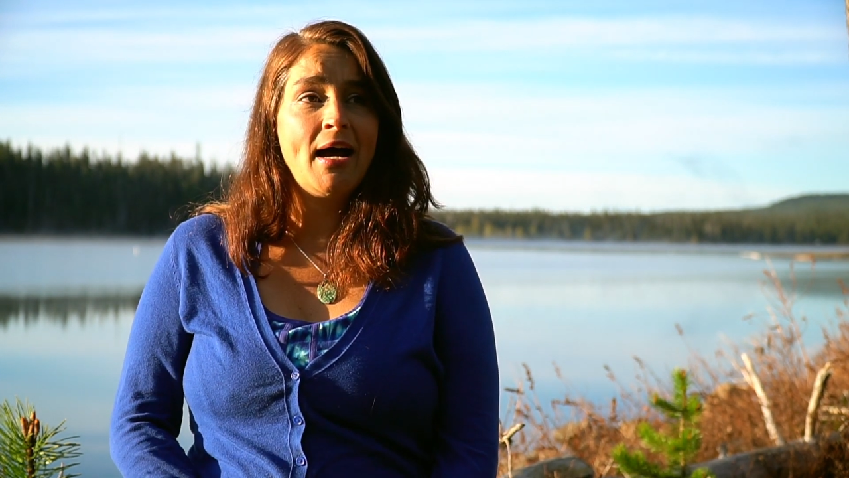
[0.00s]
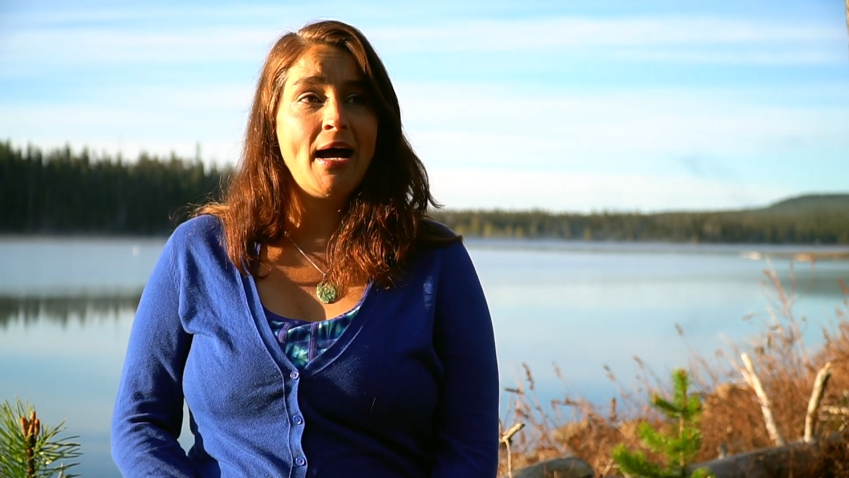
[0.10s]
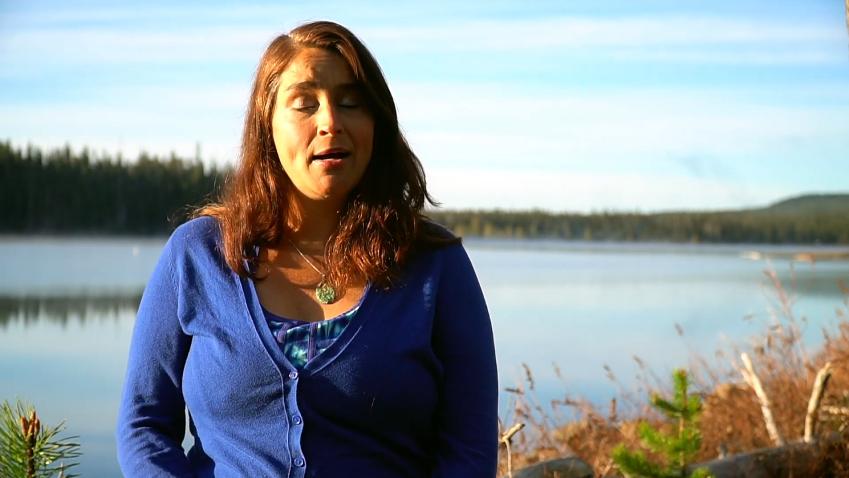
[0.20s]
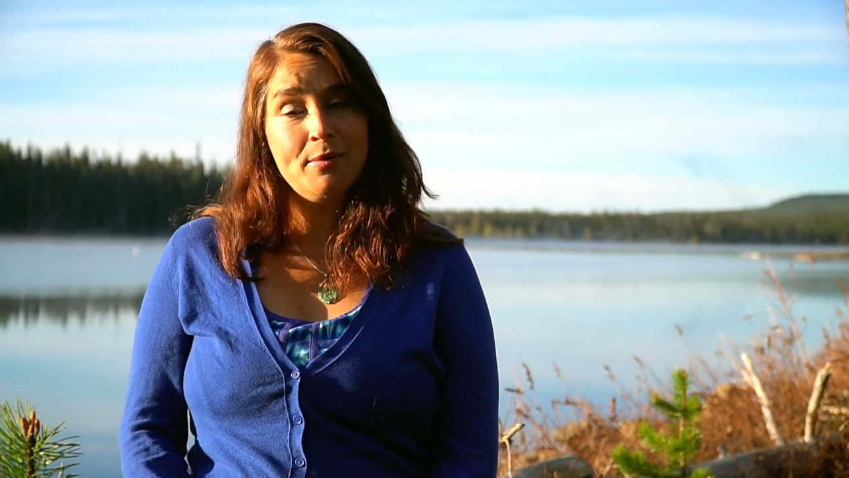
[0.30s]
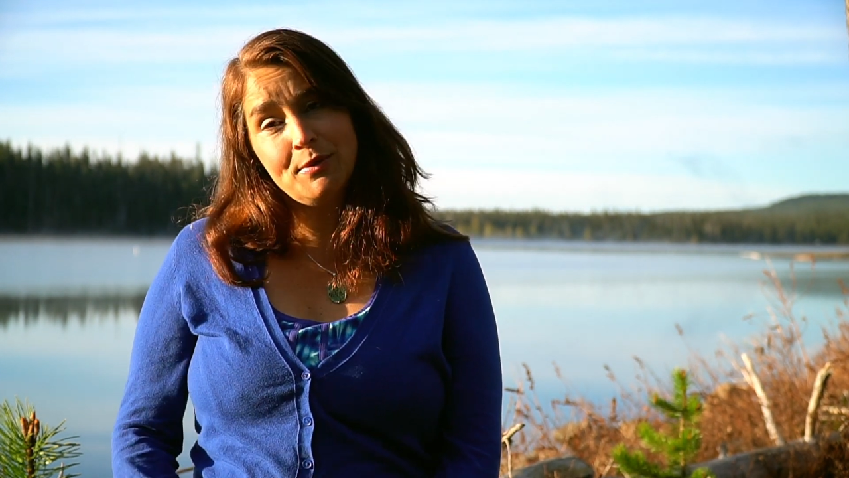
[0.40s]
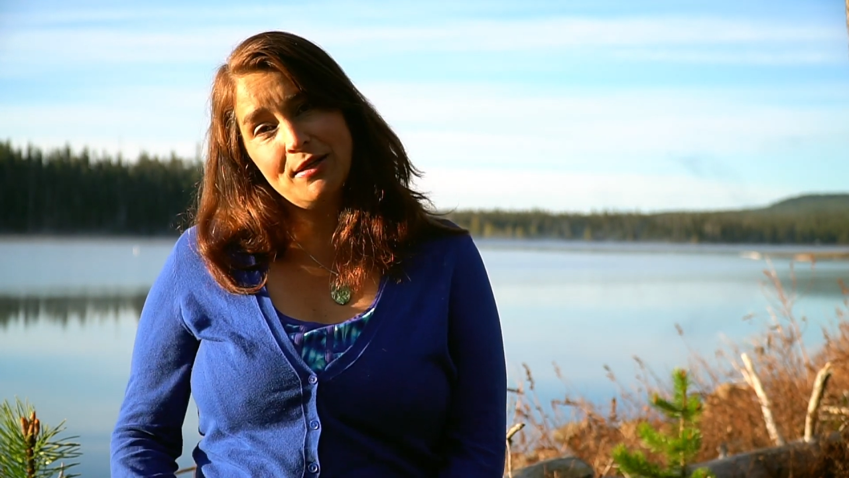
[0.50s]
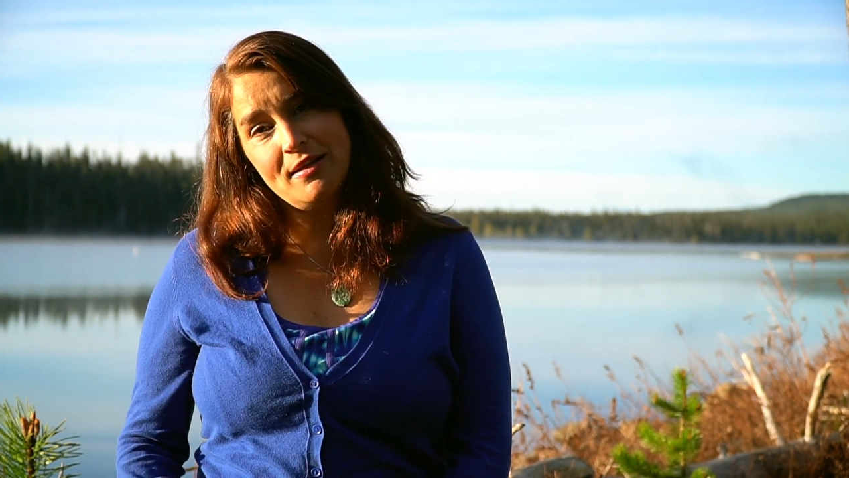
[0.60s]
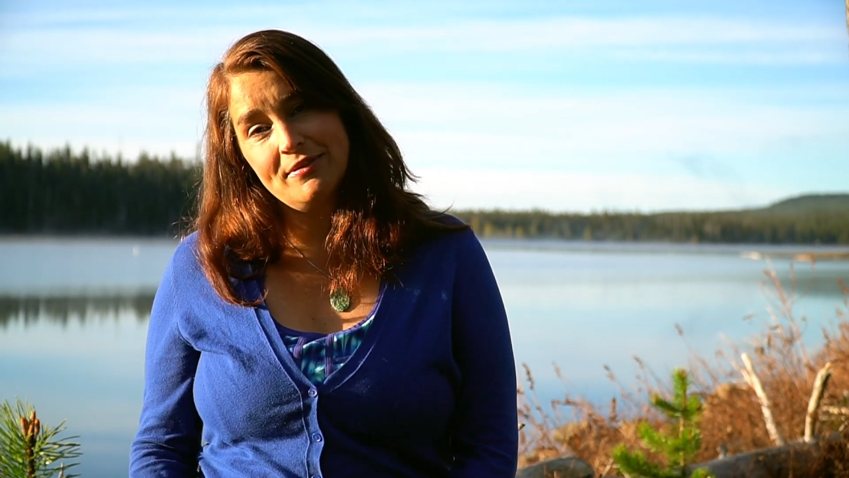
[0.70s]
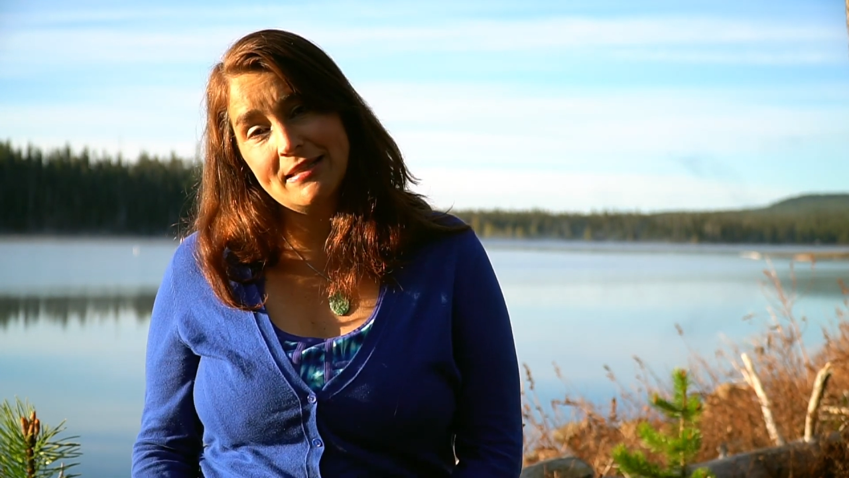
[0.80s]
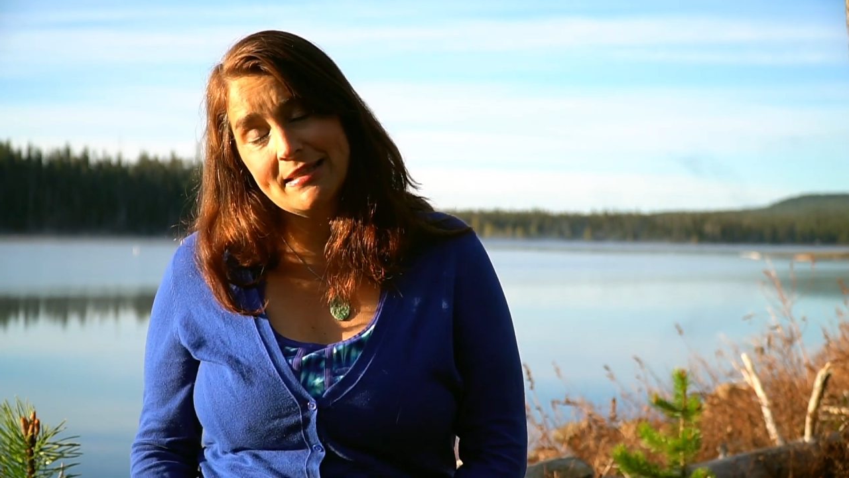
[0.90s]
I wouldn't
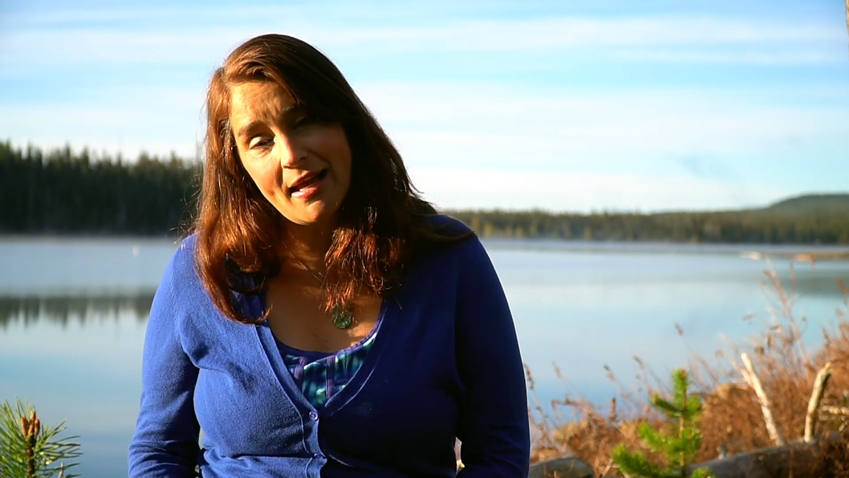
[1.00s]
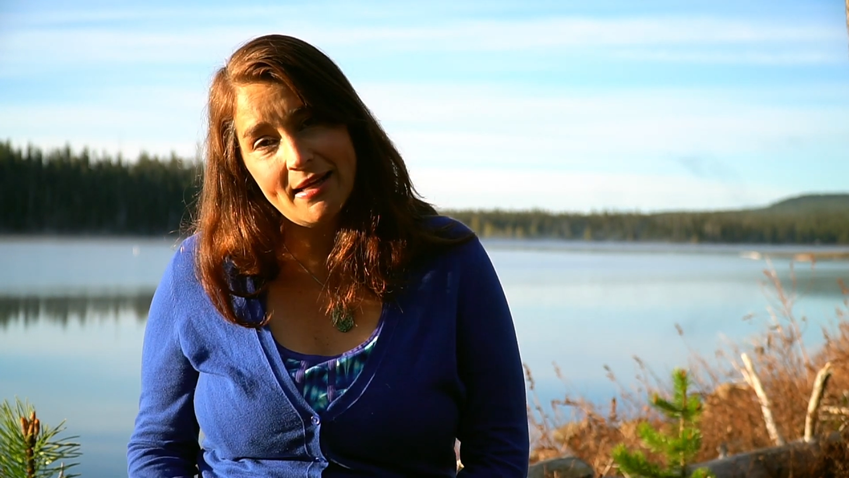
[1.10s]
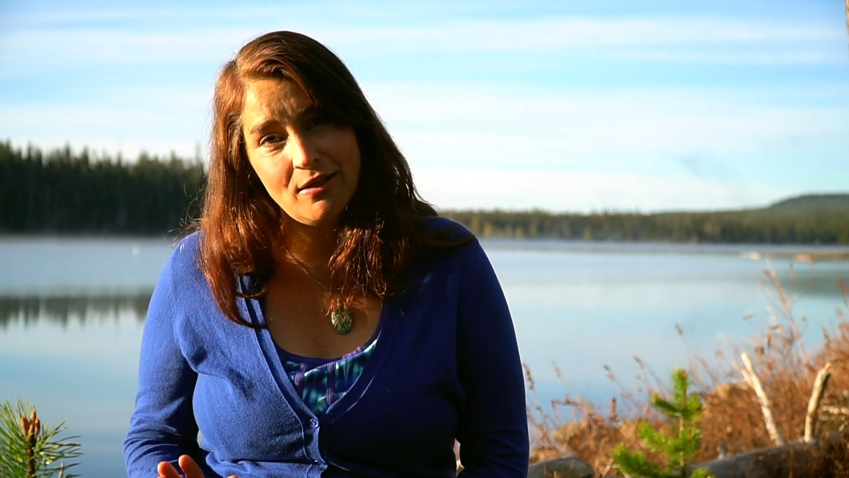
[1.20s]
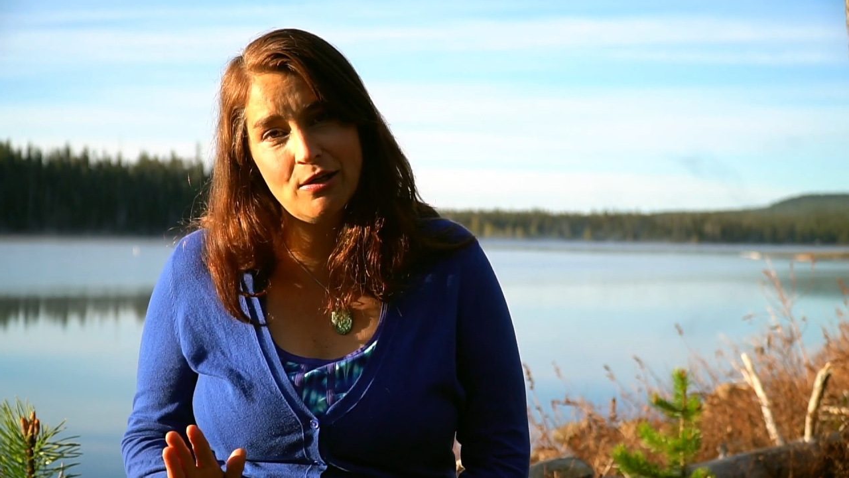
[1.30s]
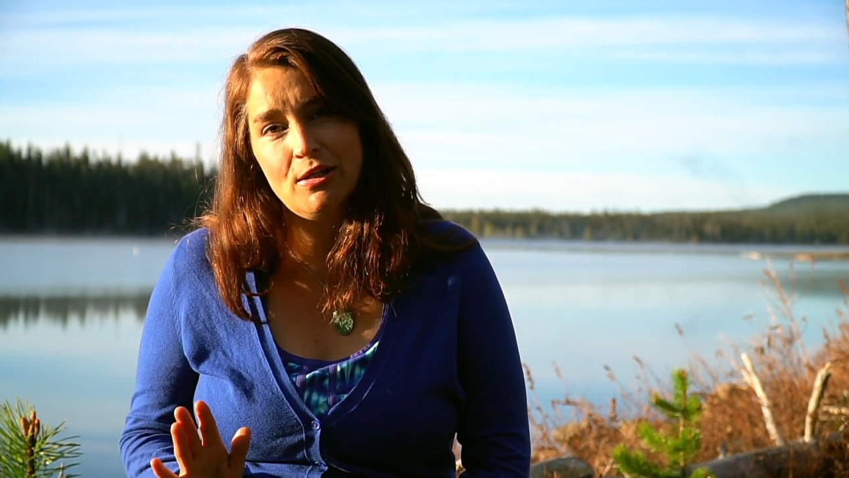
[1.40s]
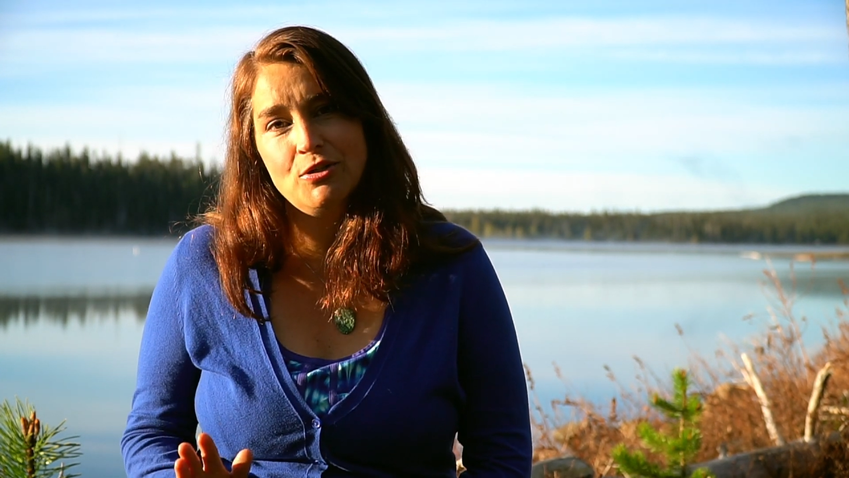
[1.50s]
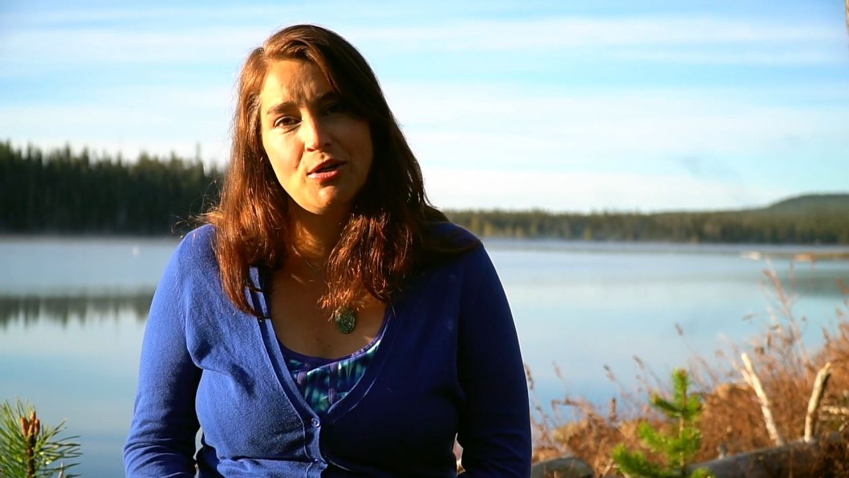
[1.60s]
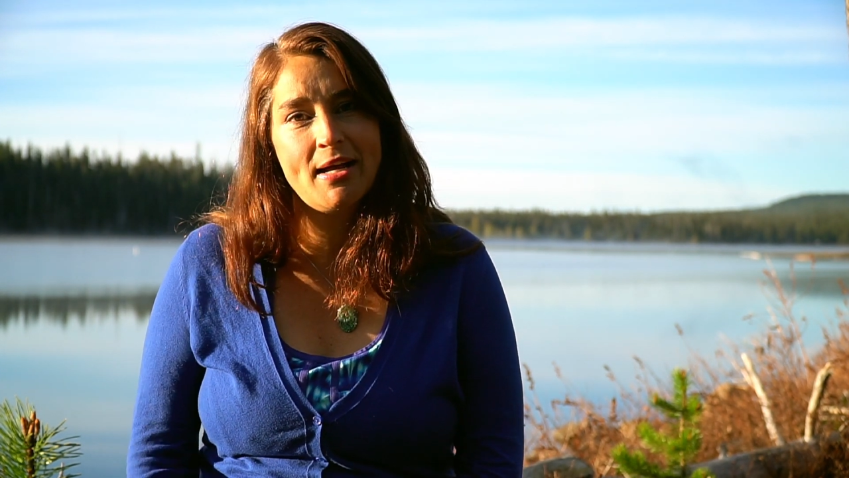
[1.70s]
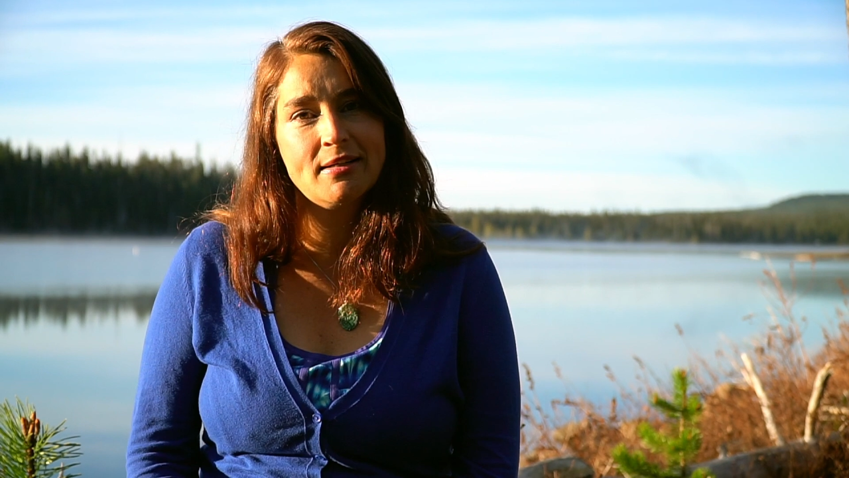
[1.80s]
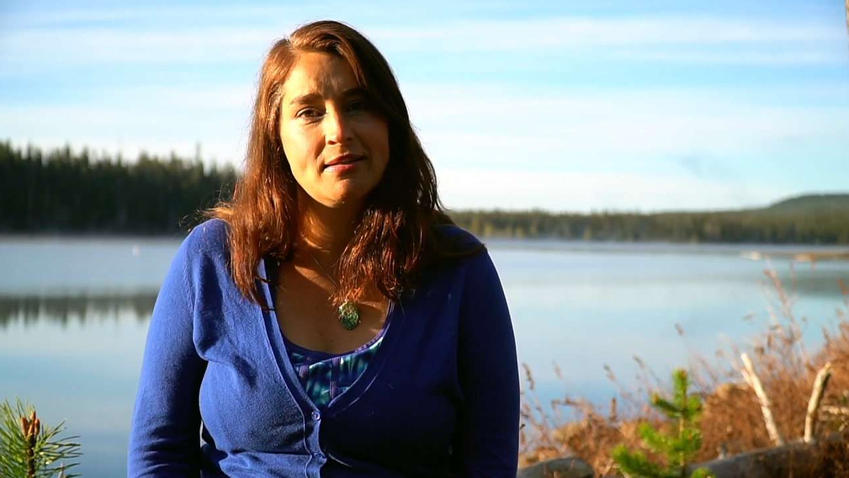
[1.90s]
even sign a
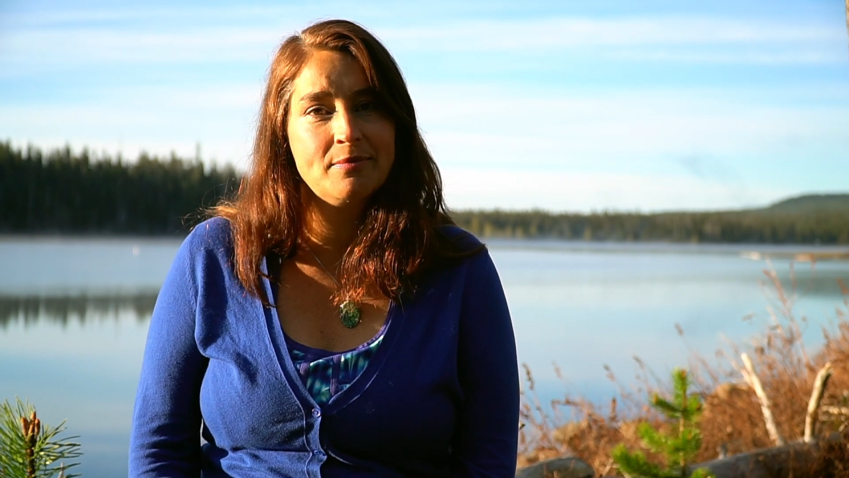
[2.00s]
contract